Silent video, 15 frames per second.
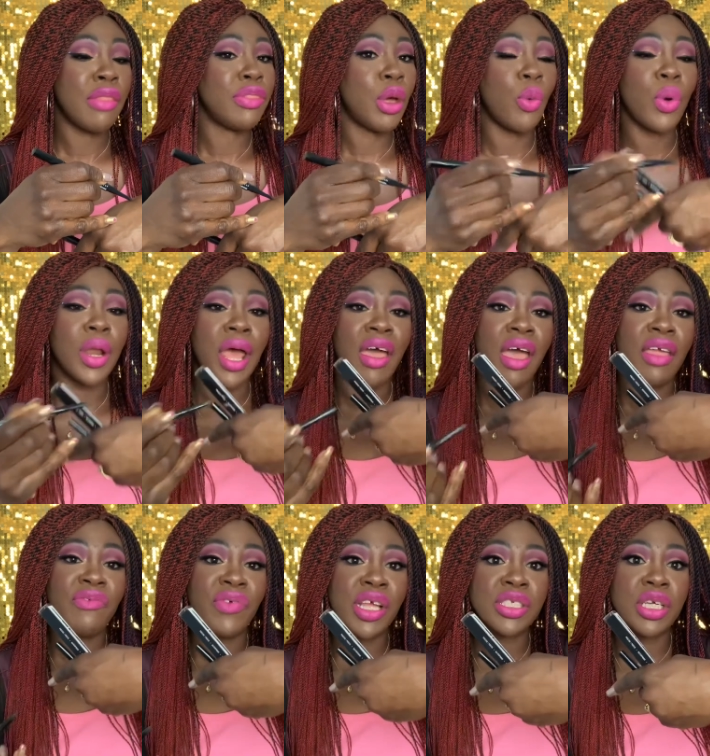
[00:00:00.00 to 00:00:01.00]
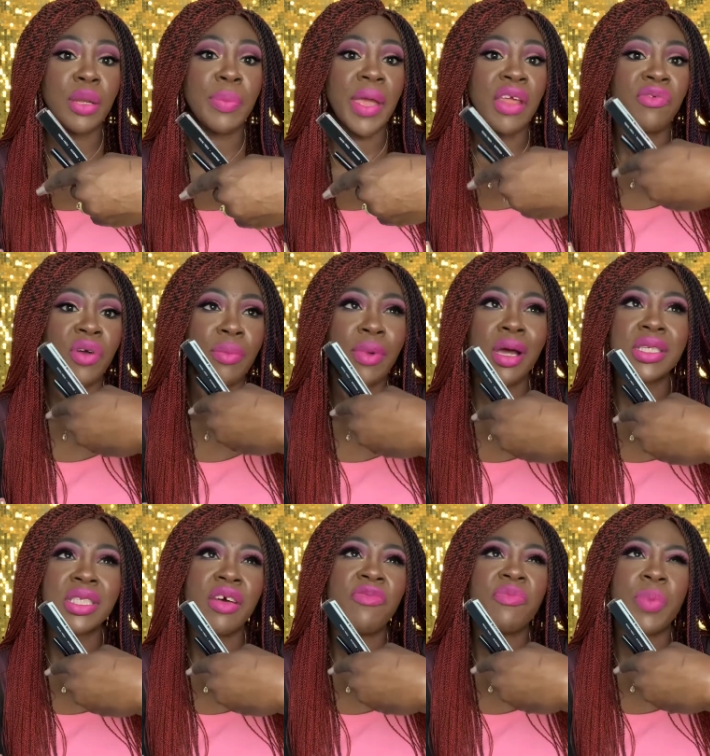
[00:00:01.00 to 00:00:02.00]
than what I eventually paid for. I must
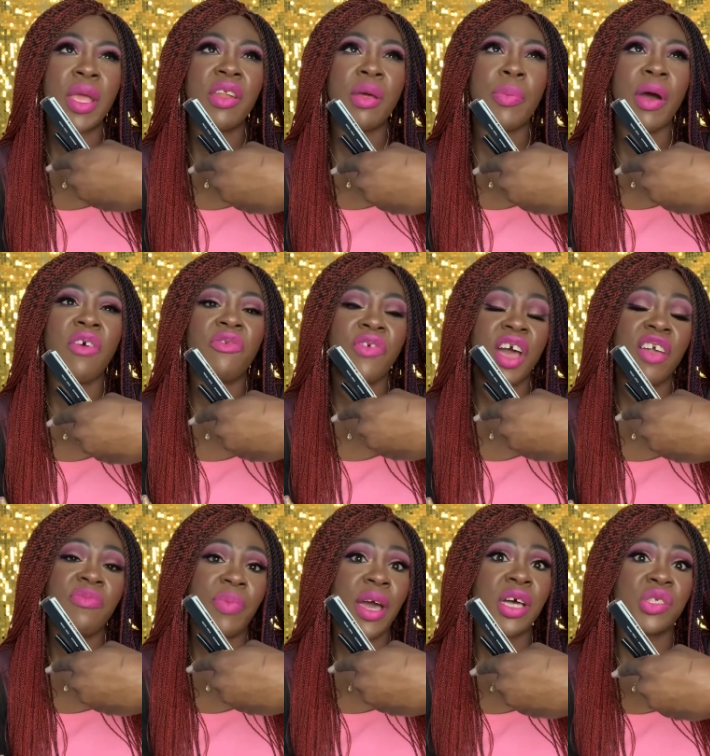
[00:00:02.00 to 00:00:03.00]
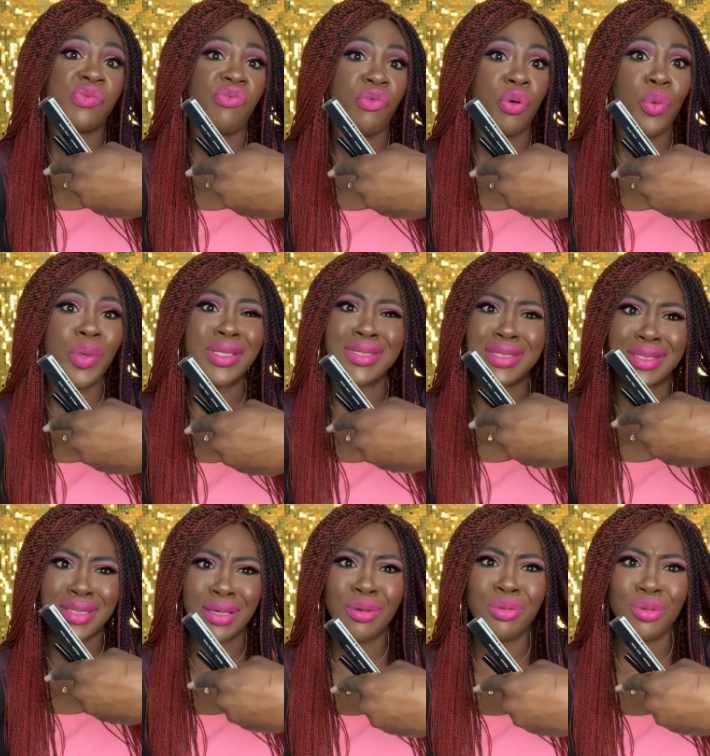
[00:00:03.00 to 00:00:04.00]
have paid about £5 for, which is
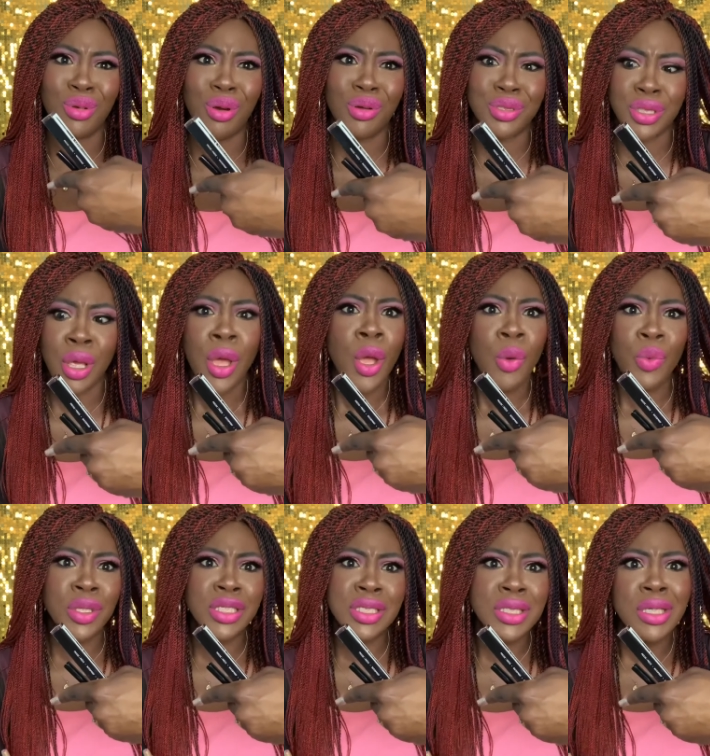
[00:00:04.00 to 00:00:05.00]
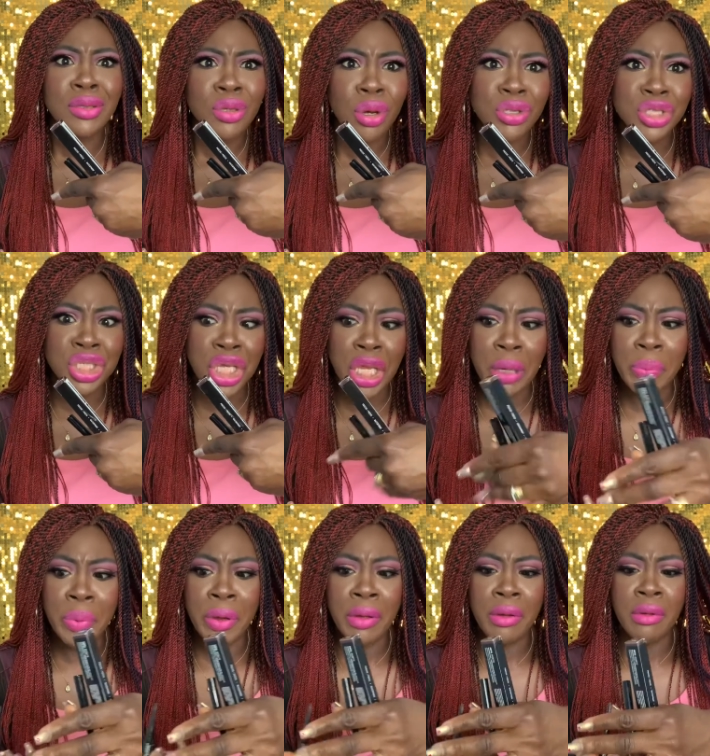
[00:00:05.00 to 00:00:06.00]
still not cheap,
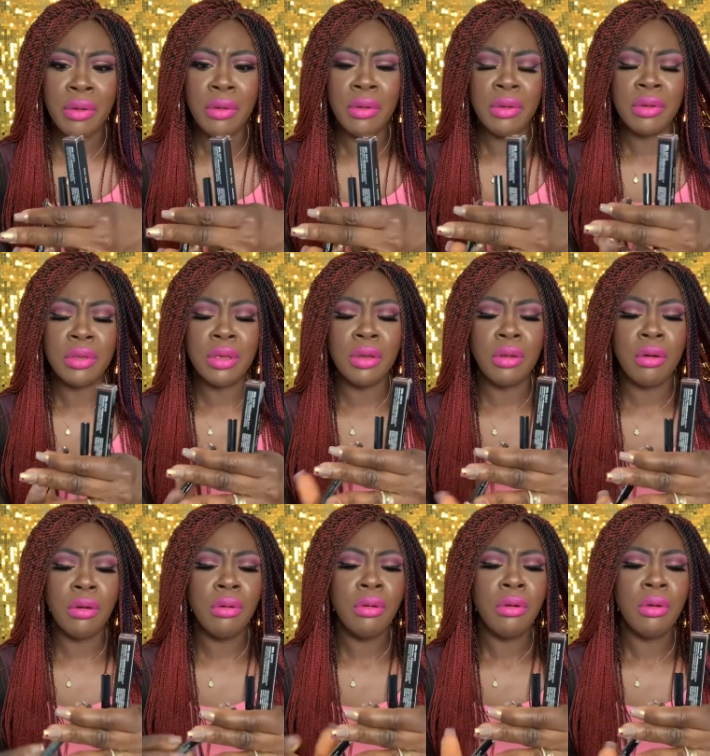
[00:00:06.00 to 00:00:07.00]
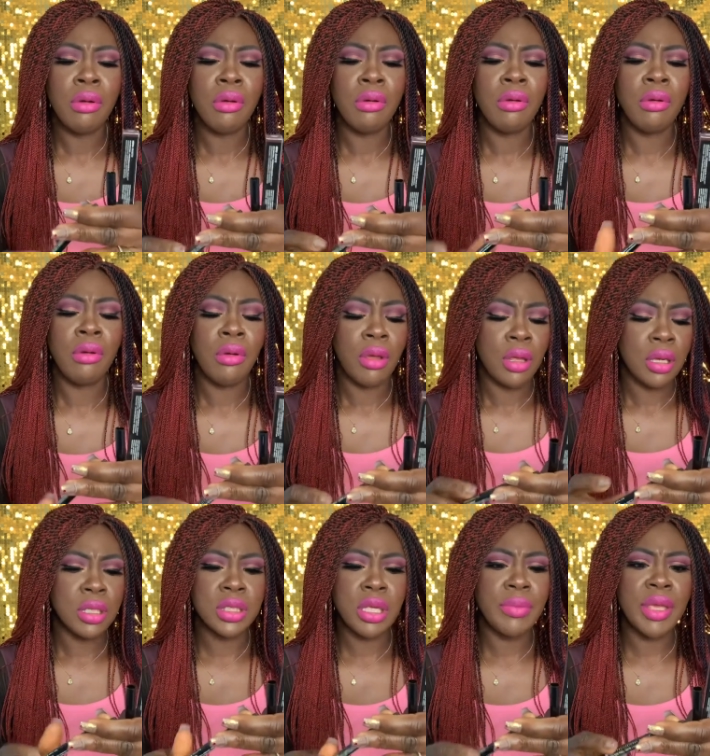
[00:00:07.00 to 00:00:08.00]
you know?
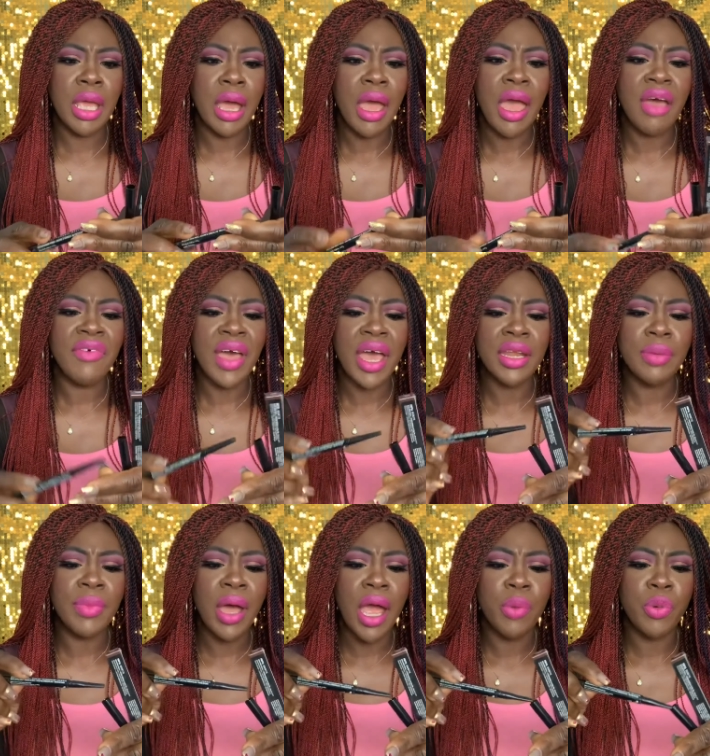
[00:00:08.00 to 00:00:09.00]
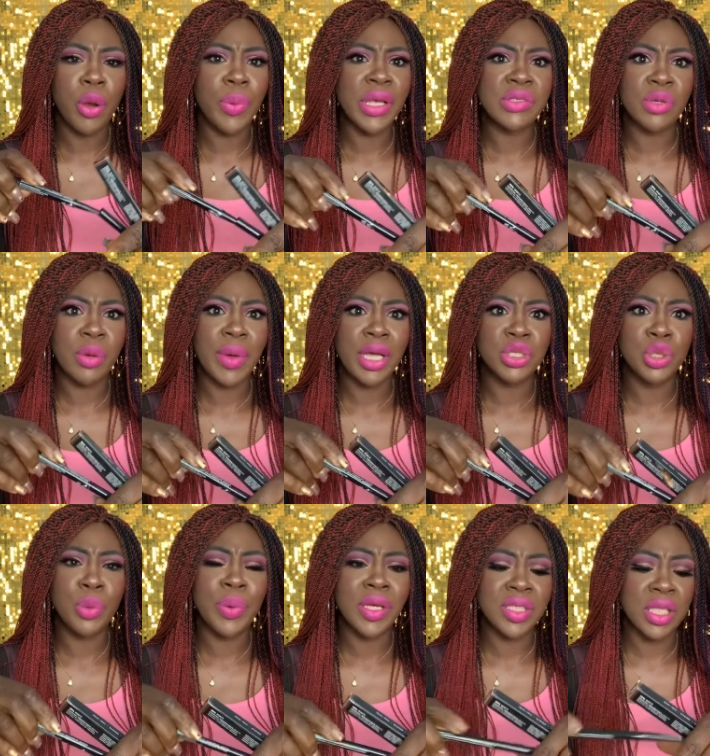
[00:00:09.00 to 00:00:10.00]
Cause I mean, I have had an eyebrow pencil for about
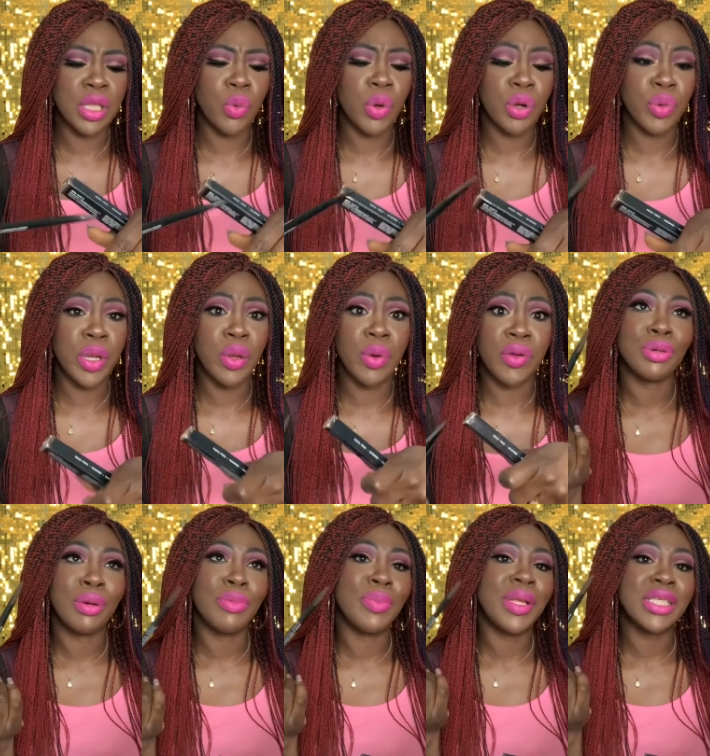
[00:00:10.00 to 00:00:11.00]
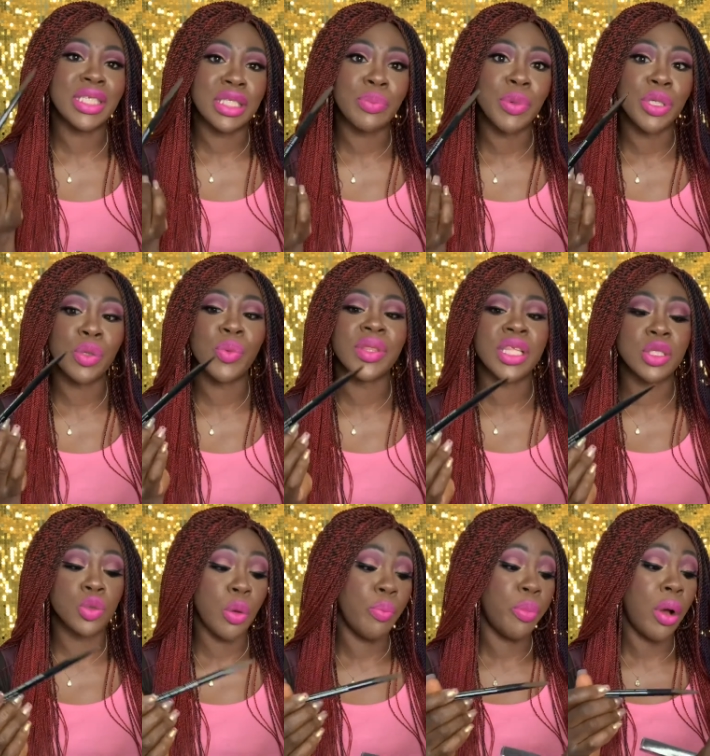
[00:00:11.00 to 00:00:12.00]
£2 and they work really well. I'm a bit disappointed with this
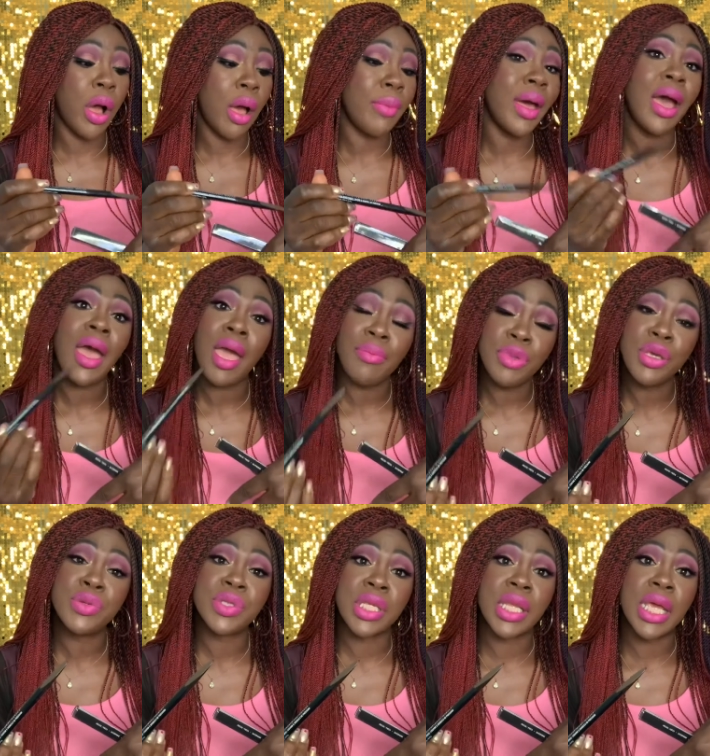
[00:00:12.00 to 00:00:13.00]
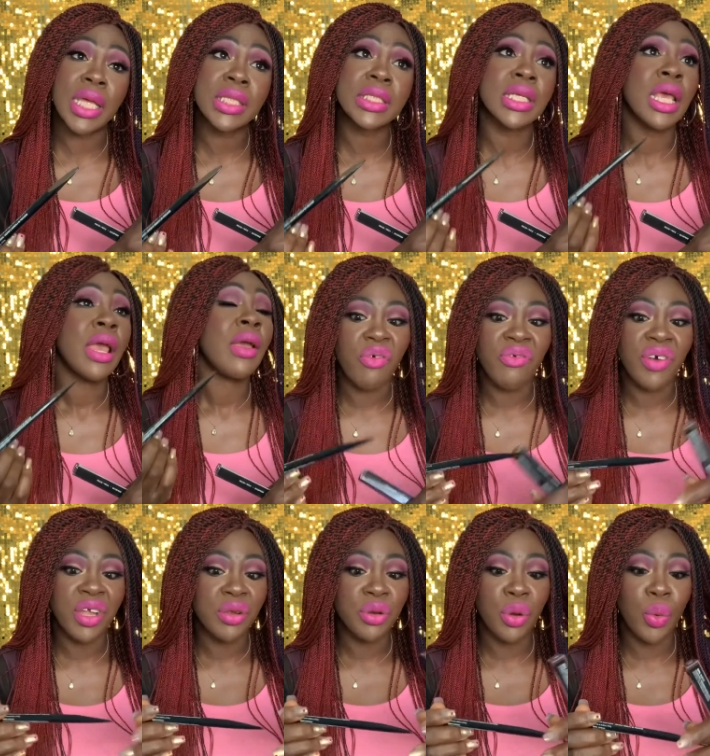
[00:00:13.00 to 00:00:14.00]
one, but I am using it. I
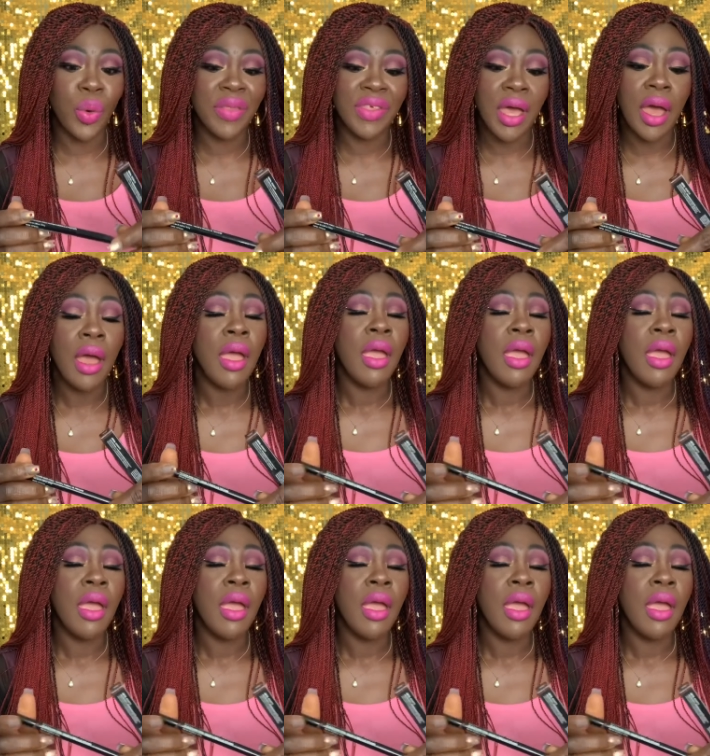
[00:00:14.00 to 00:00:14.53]
don't know whether